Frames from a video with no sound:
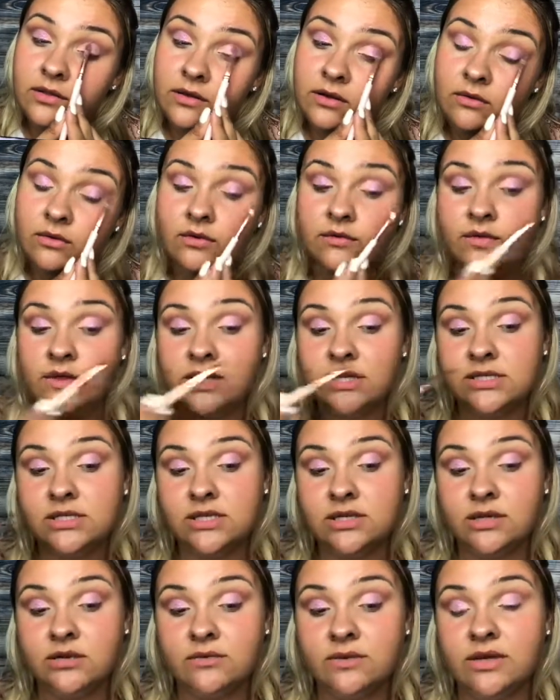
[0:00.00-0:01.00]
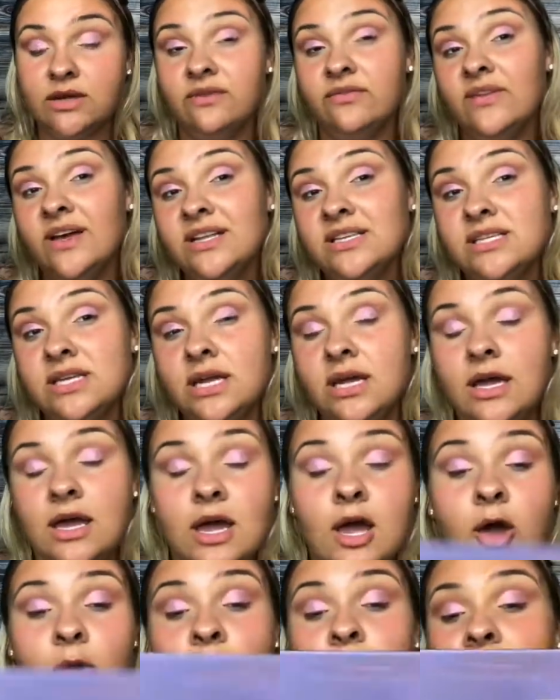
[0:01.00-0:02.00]
I don't know if the concealer really affected it,
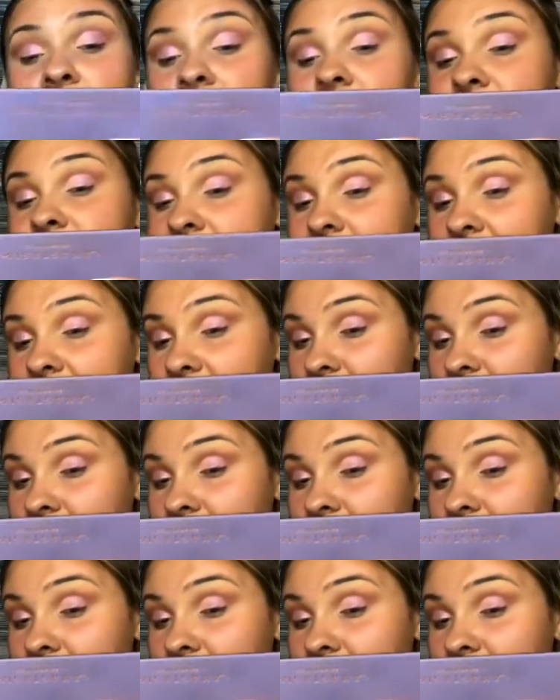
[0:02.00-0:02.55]
but like I've said,